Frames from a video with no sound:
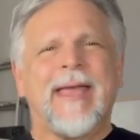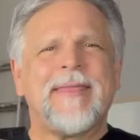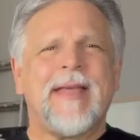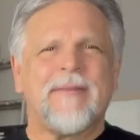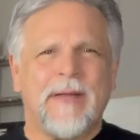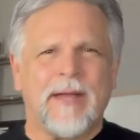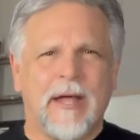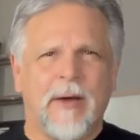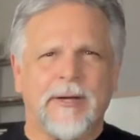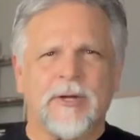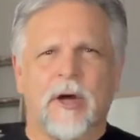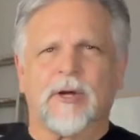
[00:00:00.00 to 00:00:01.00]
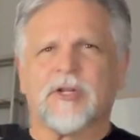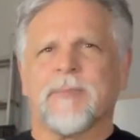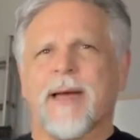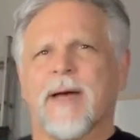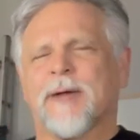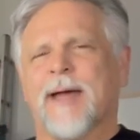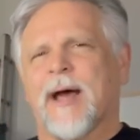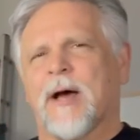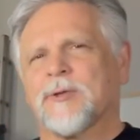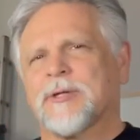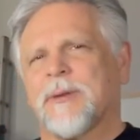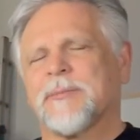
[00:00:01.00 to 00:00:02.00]
in that video I talked about
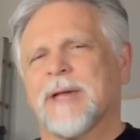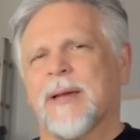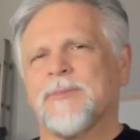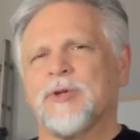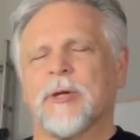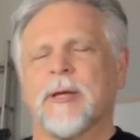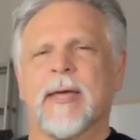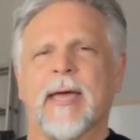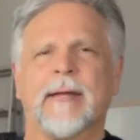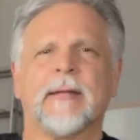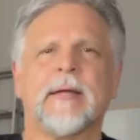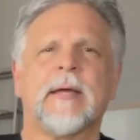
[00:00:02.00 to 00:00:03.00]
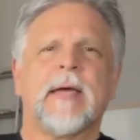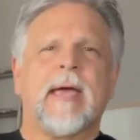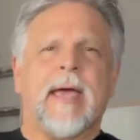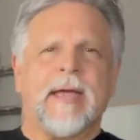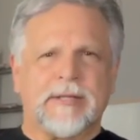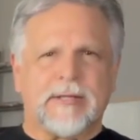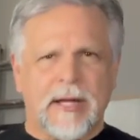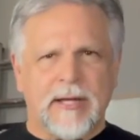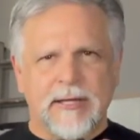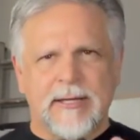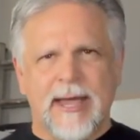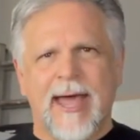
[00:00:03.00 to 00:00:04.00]
how sometimes you can get a
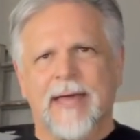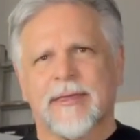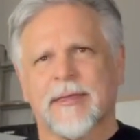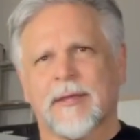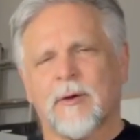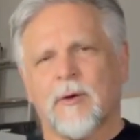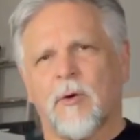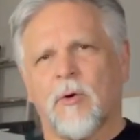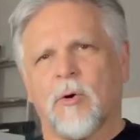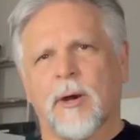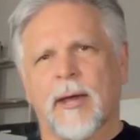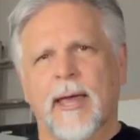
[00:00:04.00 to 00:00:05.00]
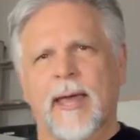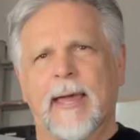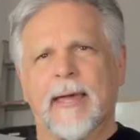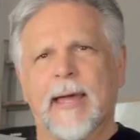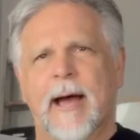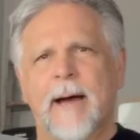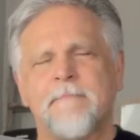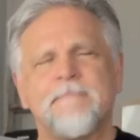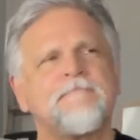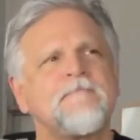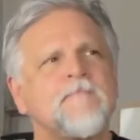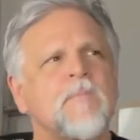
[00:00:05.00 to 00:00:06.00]
sudden death or a uh,
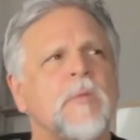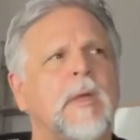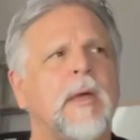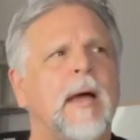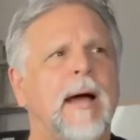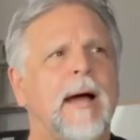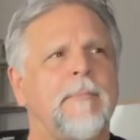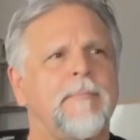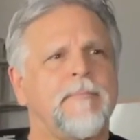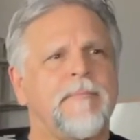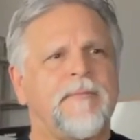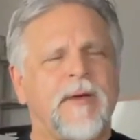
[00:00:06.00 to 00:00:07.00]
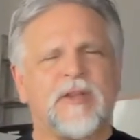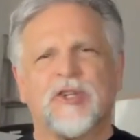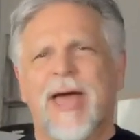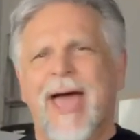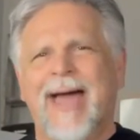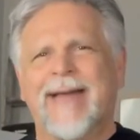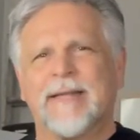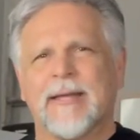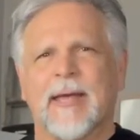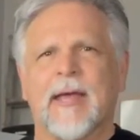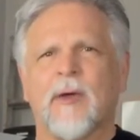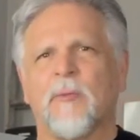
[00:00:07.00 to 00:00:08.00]
uh, fish
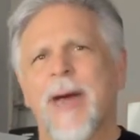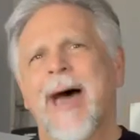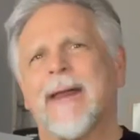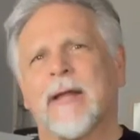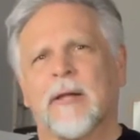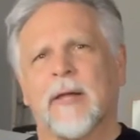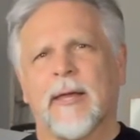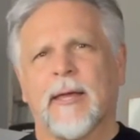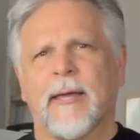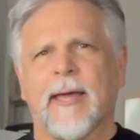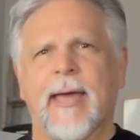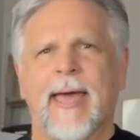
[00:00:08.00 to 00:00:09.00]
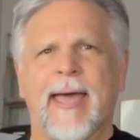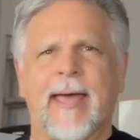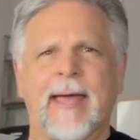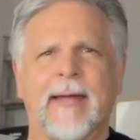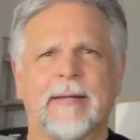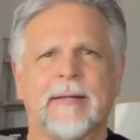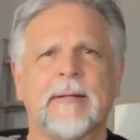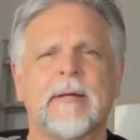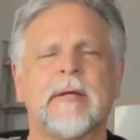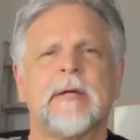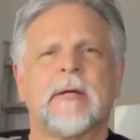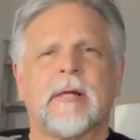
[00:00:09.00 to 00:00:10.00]
acting erratically and
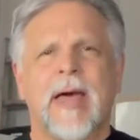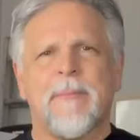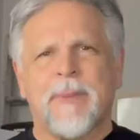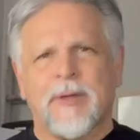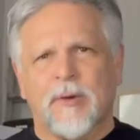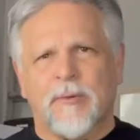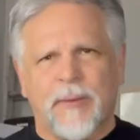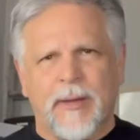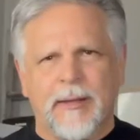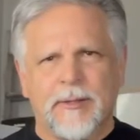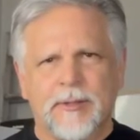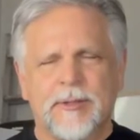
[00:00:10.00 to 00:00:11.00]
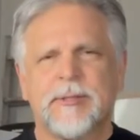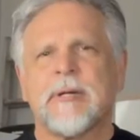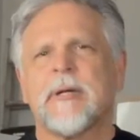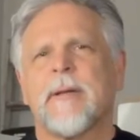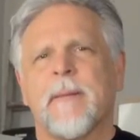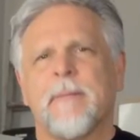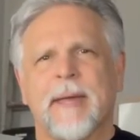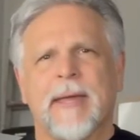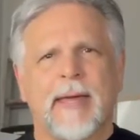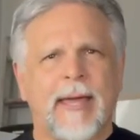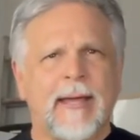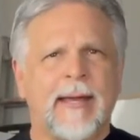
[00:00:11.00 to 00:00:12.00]
clamping their fins,
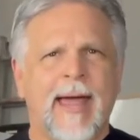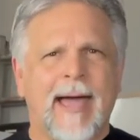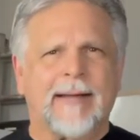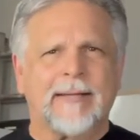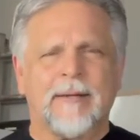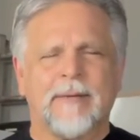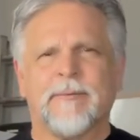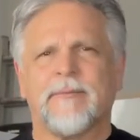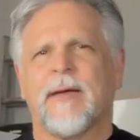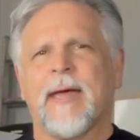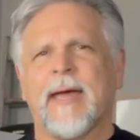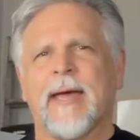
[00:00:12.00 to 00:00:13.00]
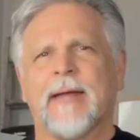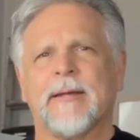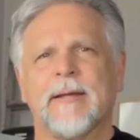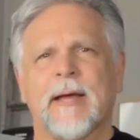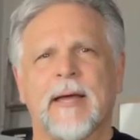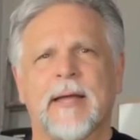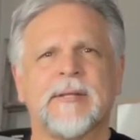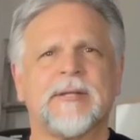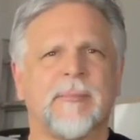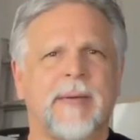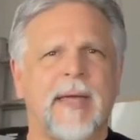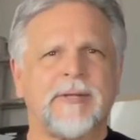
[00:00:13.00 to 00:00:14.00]
being inactive, and uh, in
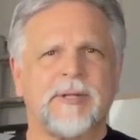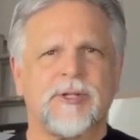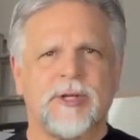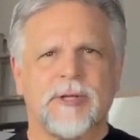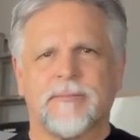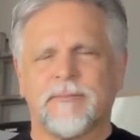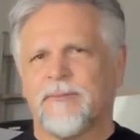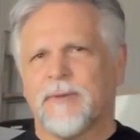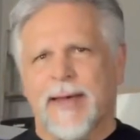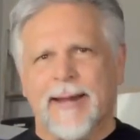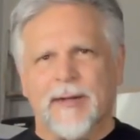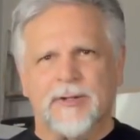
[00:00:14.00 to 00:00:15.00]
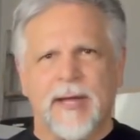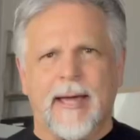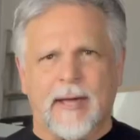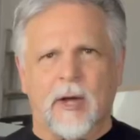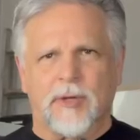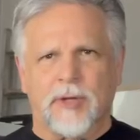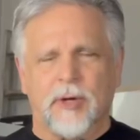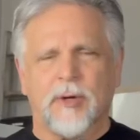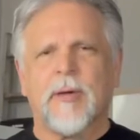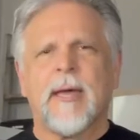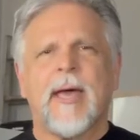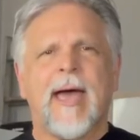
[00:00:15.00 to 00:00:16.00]
some cases just flat out dying on you
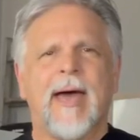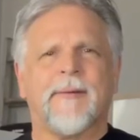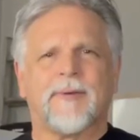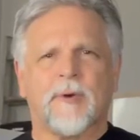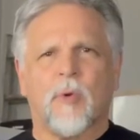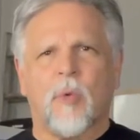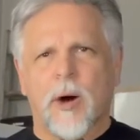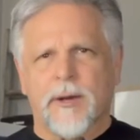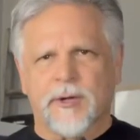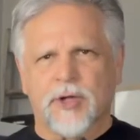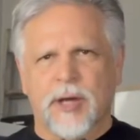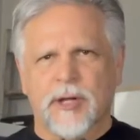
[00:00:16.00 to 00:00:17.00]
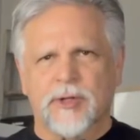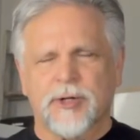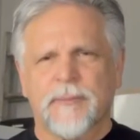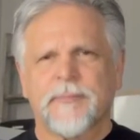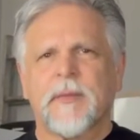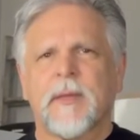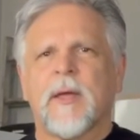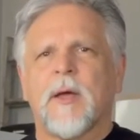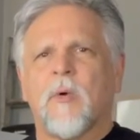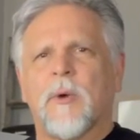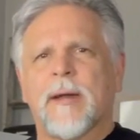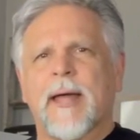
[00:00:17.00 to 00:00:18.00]
after a water change.
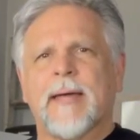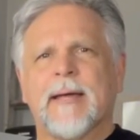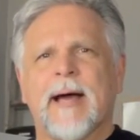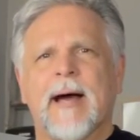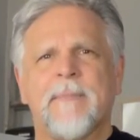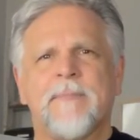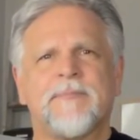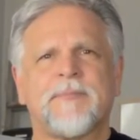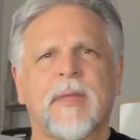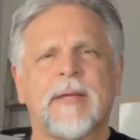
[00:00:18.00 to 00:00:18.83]
What I, um,